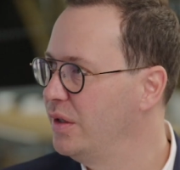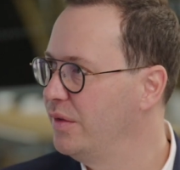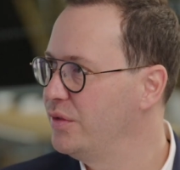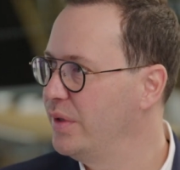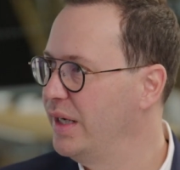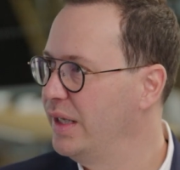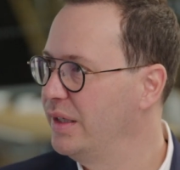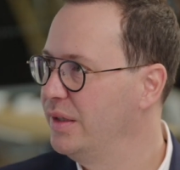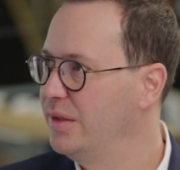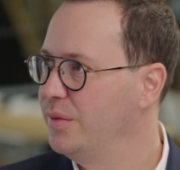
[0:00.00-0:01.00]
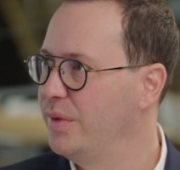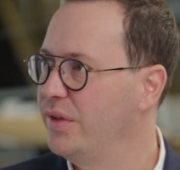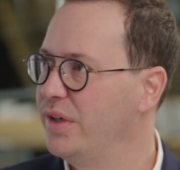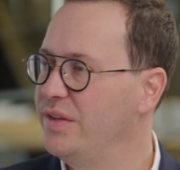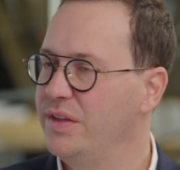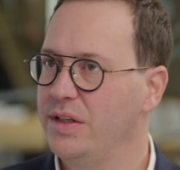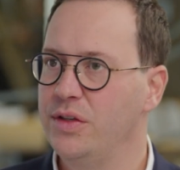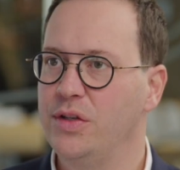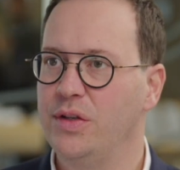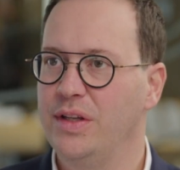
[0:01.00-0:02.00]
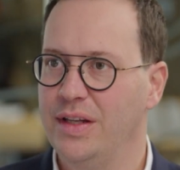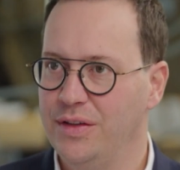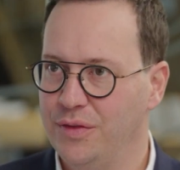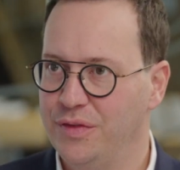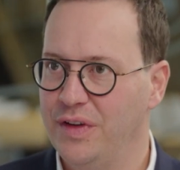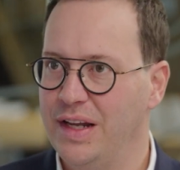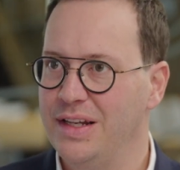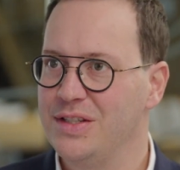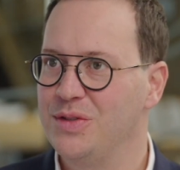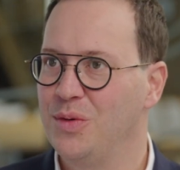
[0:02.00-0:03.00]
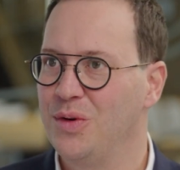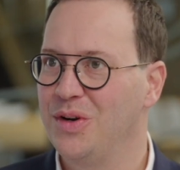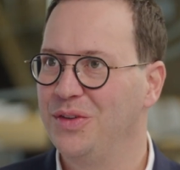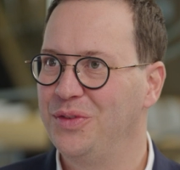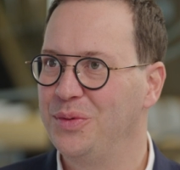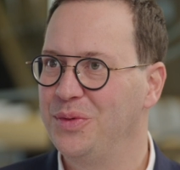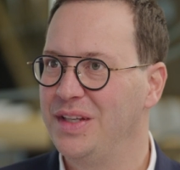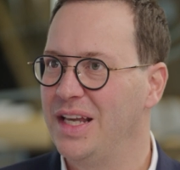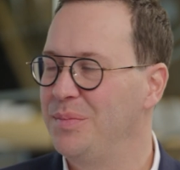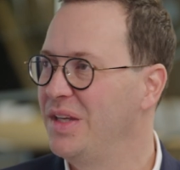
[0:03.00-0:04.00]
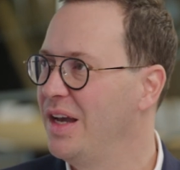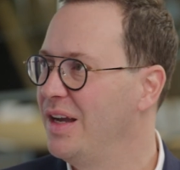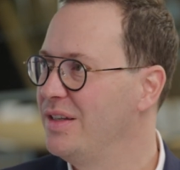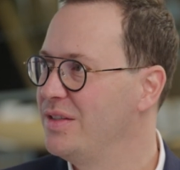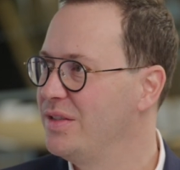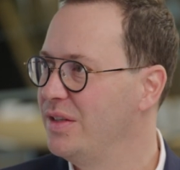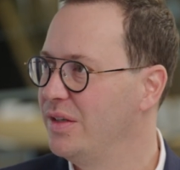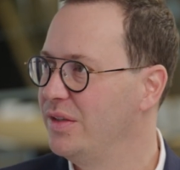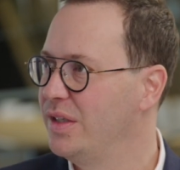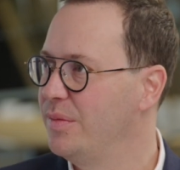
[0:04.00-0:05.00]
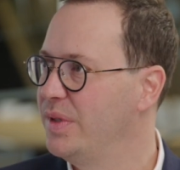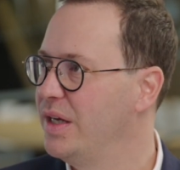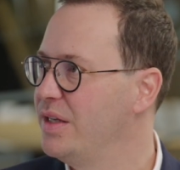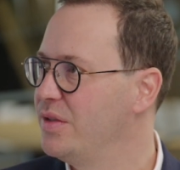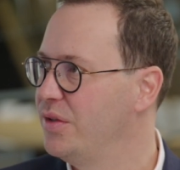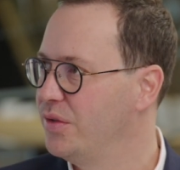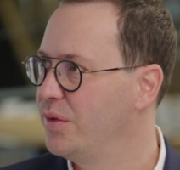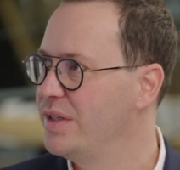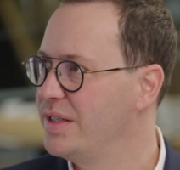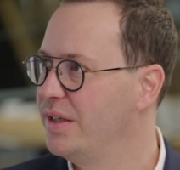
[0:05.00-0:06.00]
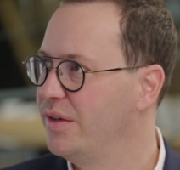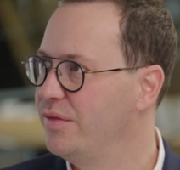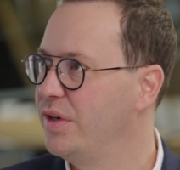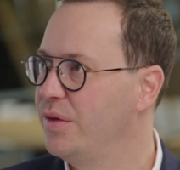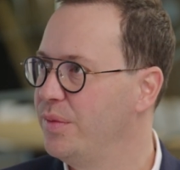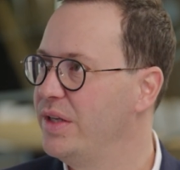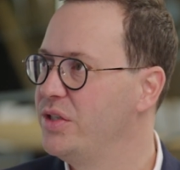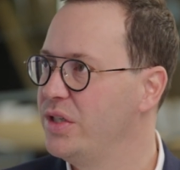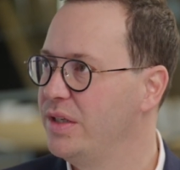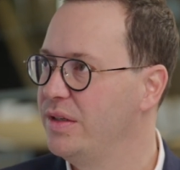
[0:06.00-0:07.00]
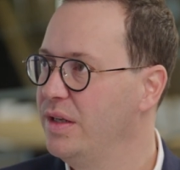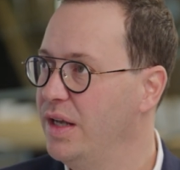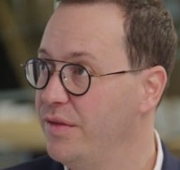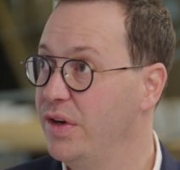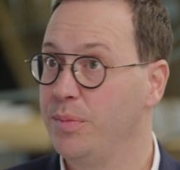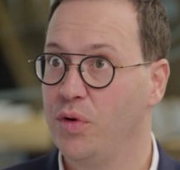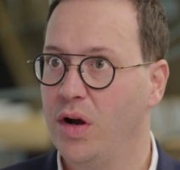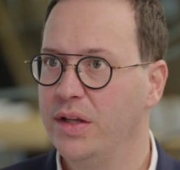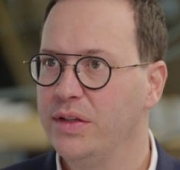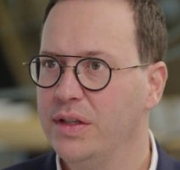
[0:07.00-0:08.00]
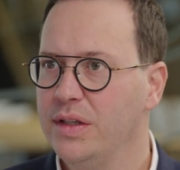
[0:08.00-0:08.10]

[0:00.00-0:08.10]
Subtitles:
of trading, whether it's in the interface or through the APIs. The APIs on the TORA side are very rich and very broad,